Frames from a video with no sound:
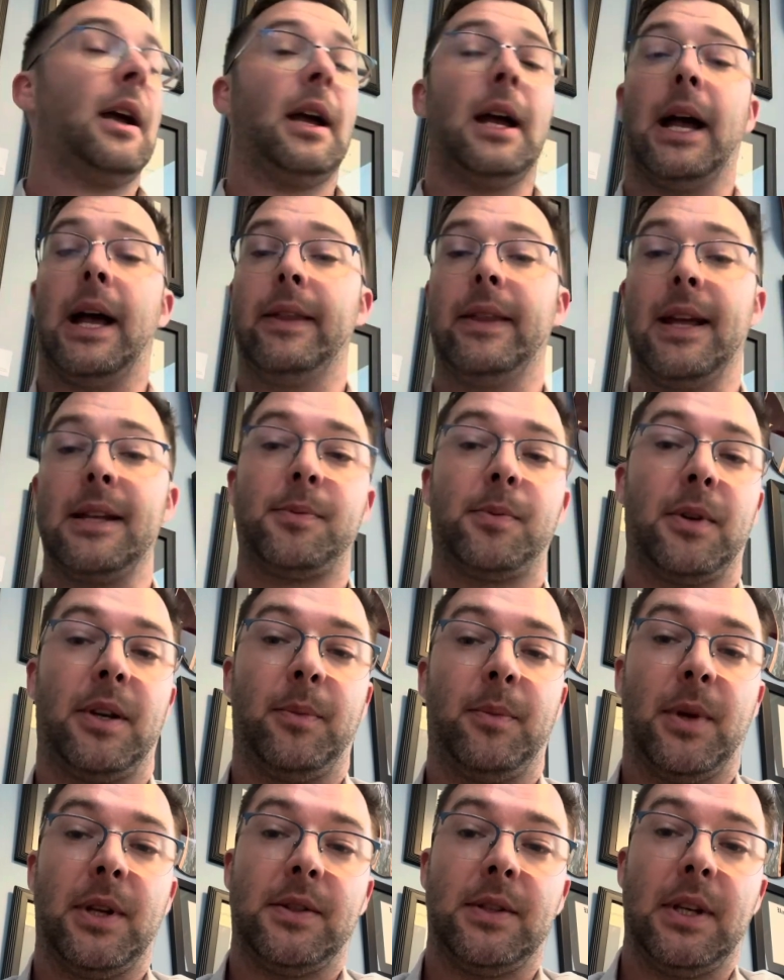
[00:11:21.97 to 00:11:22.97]
And that's pretty
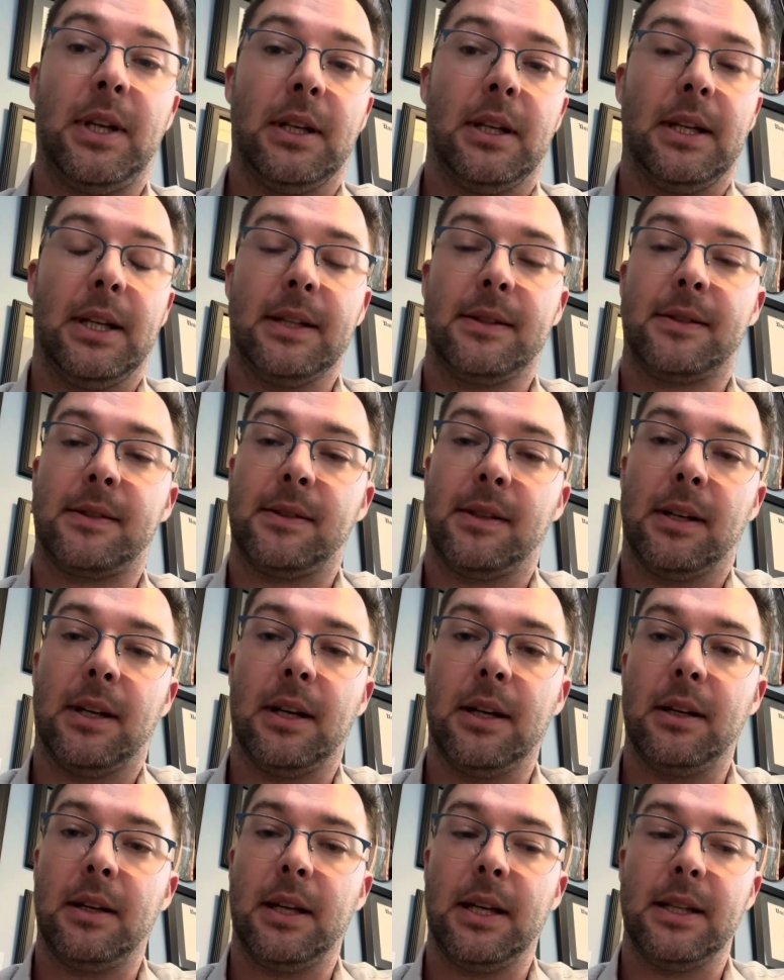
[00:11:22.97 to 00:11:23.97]
much it. It's
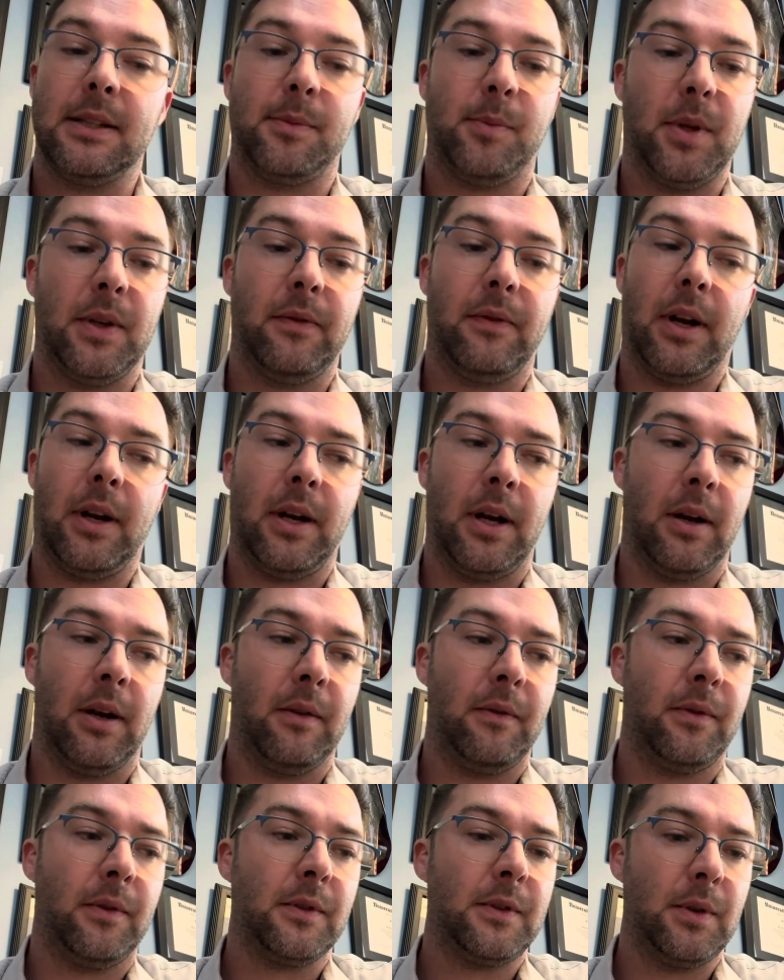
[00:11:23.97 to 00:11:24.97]
been very
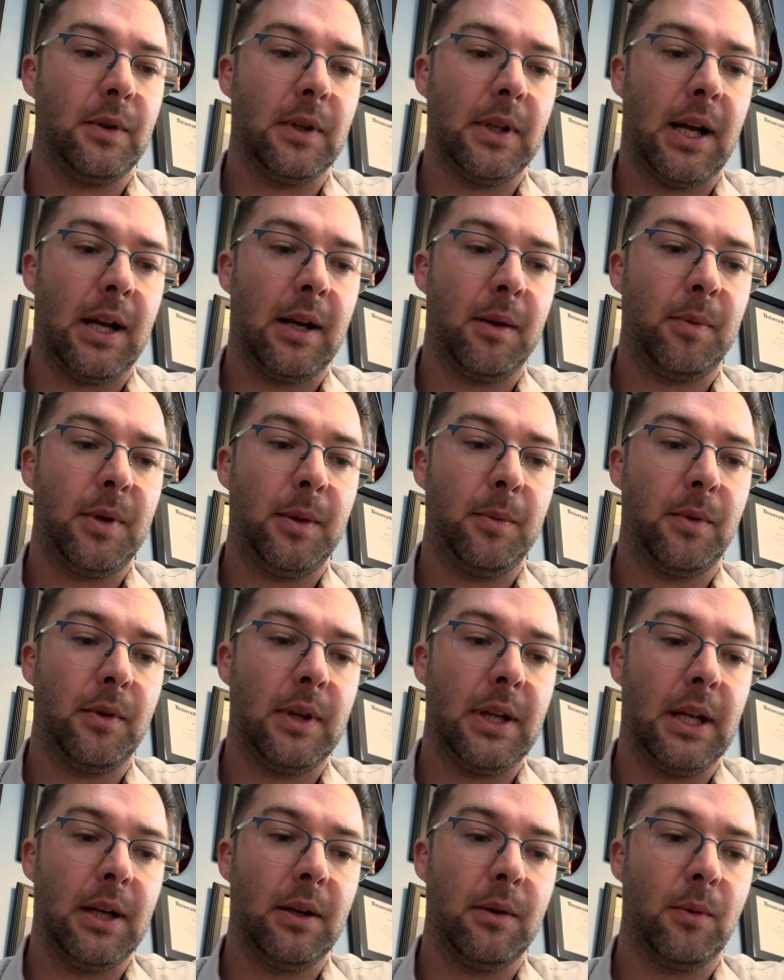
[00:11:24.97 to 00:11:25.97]
helpful to a lot of people
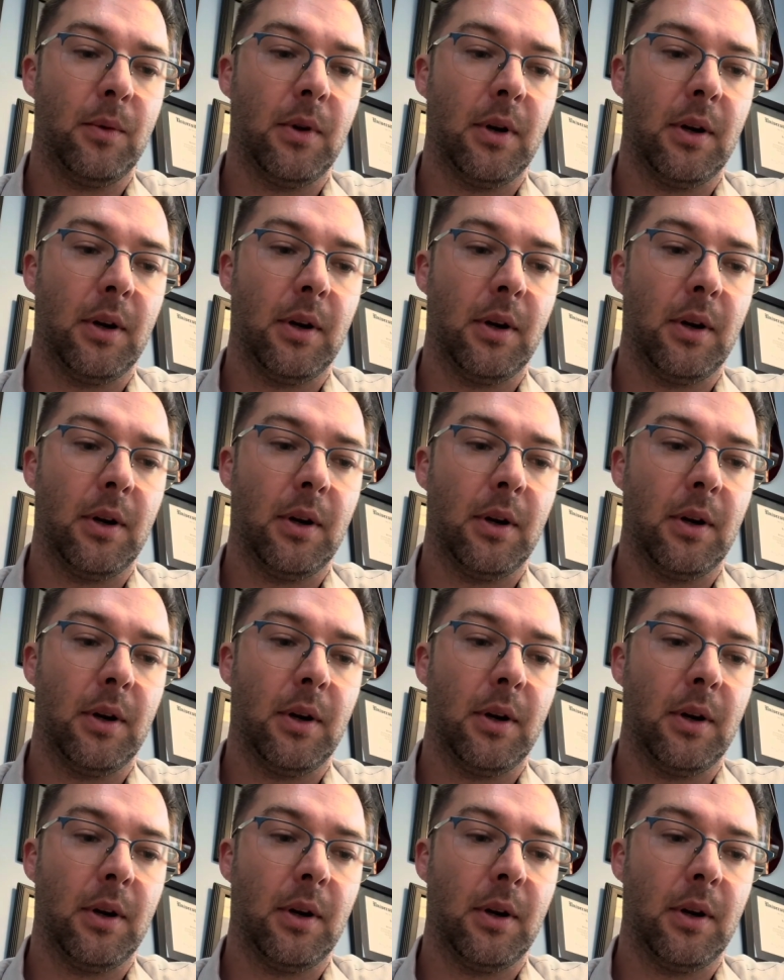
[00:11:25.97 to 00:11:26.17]
that